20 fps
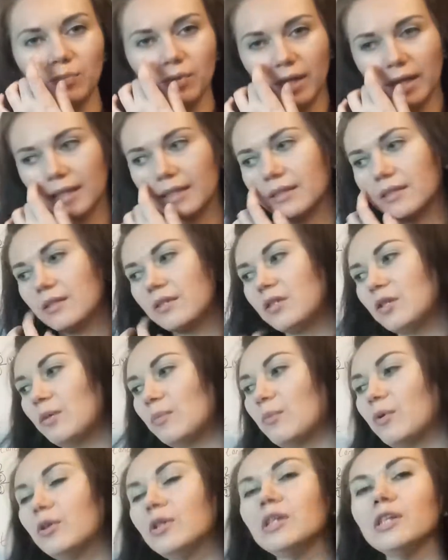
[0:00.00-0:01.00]
practice, you
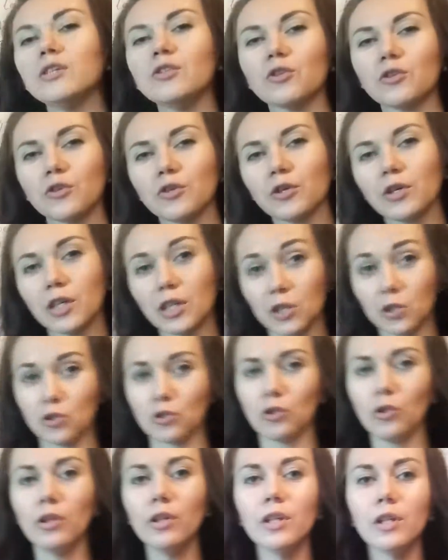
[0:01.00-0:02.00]
monitor, you
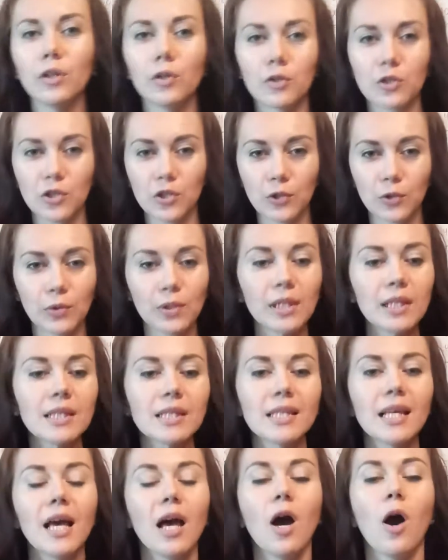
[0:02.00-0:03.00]
control your
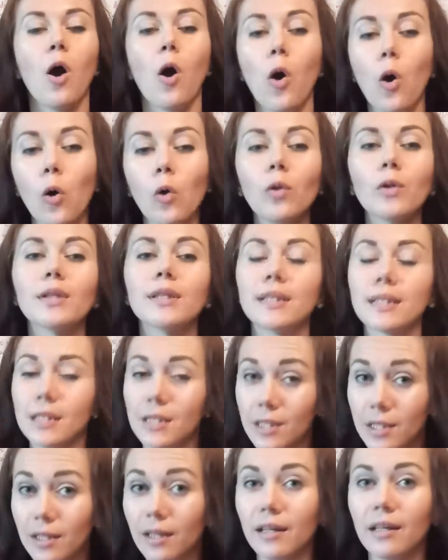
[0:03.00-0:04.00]
students all the
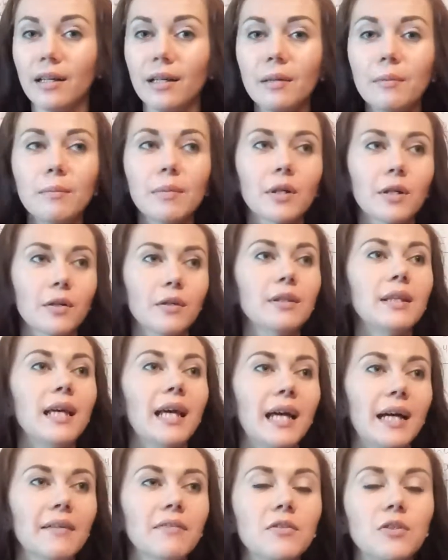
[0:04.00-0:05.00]
time, because they
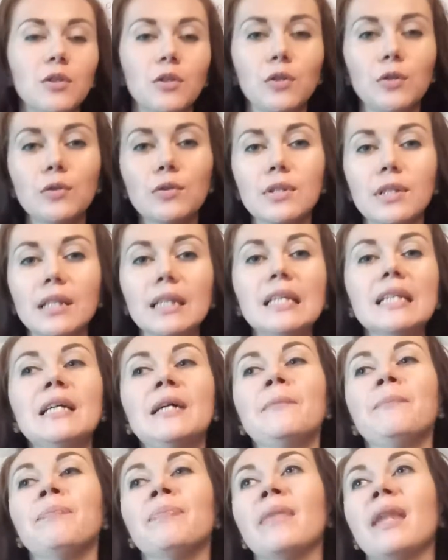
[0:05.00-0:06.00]
have to use it
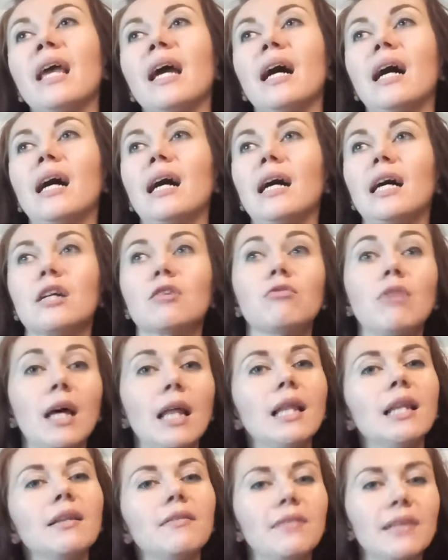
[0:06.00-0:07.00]

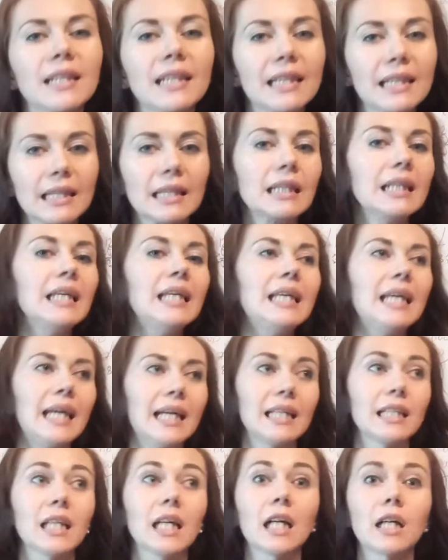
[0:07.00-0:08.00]
relevantly
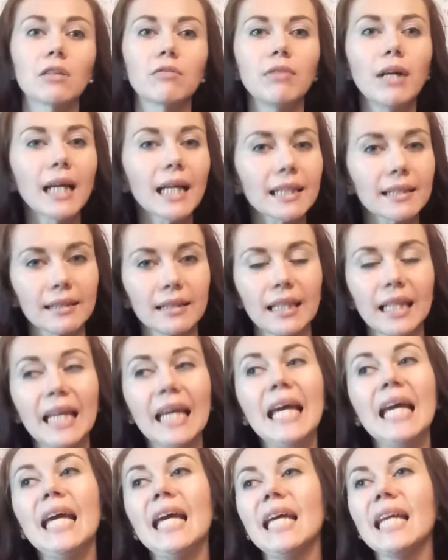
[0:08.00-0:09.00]
and correctly.
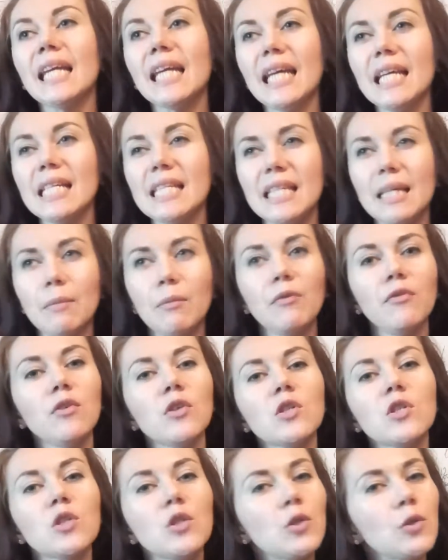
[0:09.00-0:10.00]
In case some of
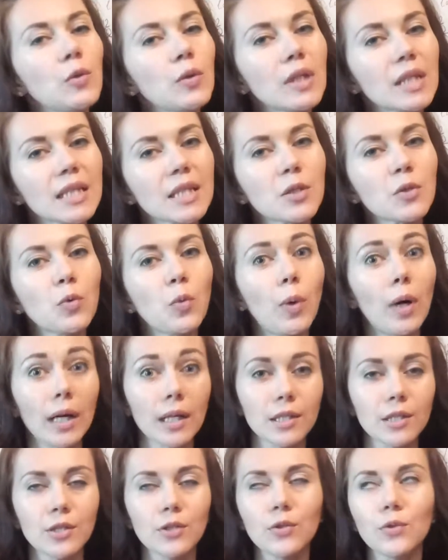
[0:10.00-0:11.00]
your students,
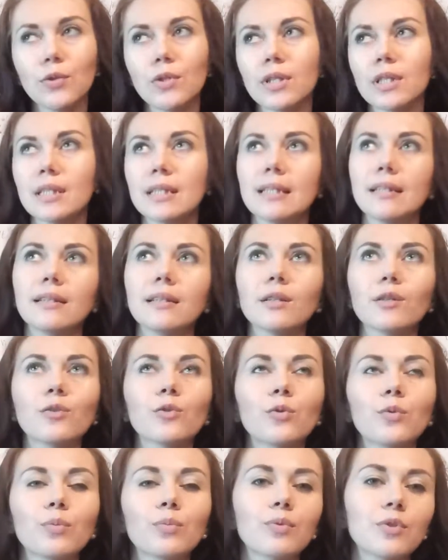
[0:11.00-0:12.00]
one student in the
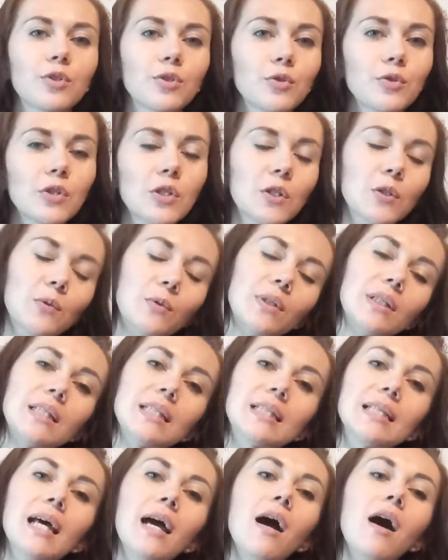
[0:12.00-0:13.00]
group, two
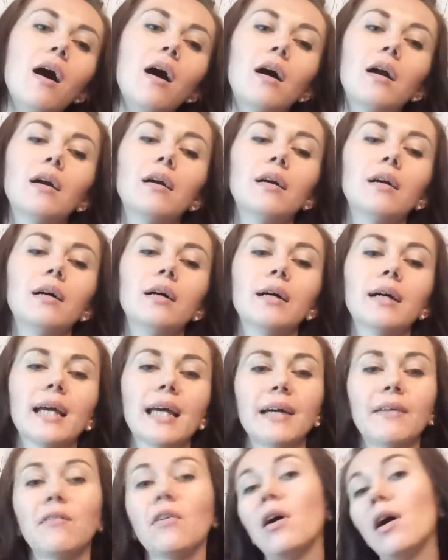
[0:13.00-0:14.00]
students, are
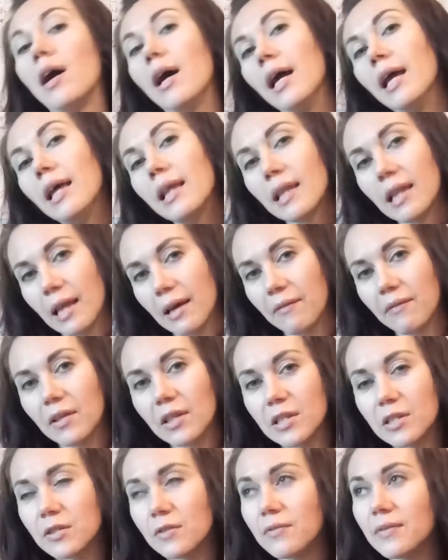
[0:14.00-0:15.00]
have higher
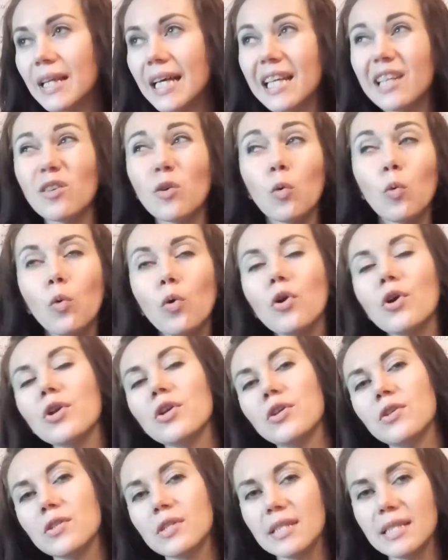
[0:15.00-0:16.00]
levels of that, or
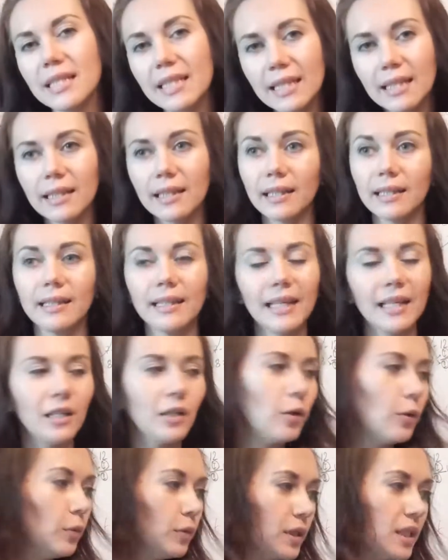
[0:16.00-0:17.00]
you see that they
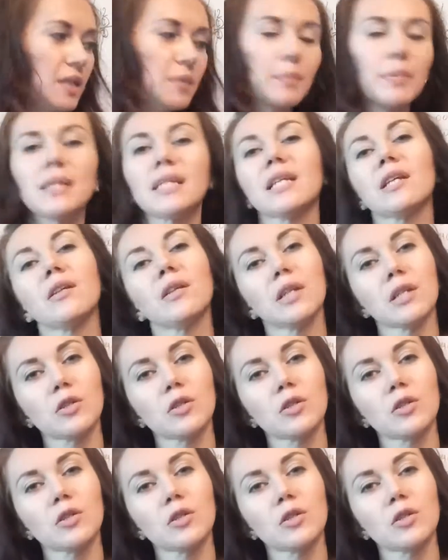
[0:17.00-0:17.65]
know this particular